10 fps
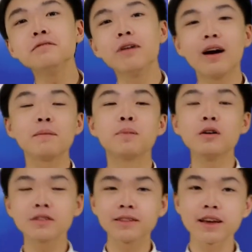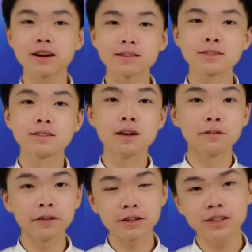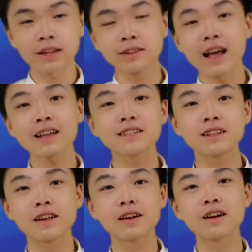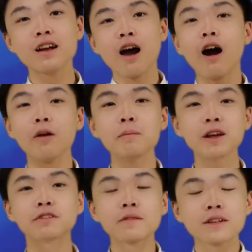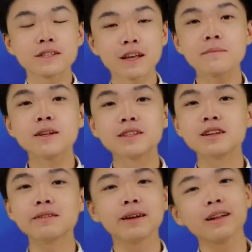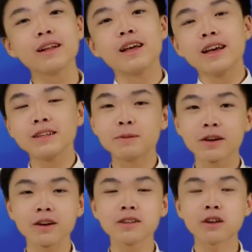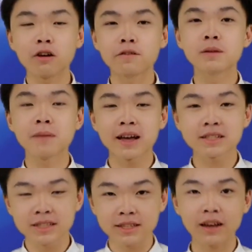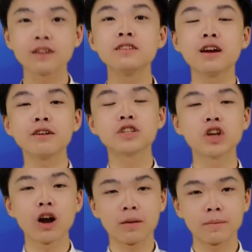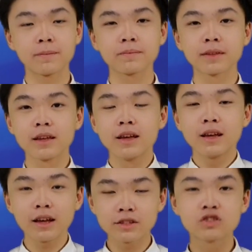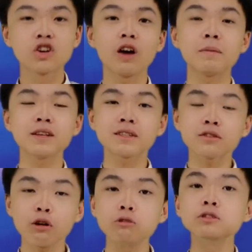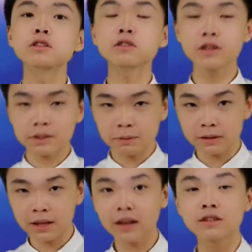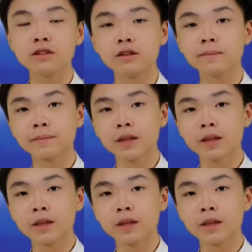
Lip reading: why both layers, the first and last layer, are made from the same material is because of the mask's secondary job. Its job isn't only to just protect you,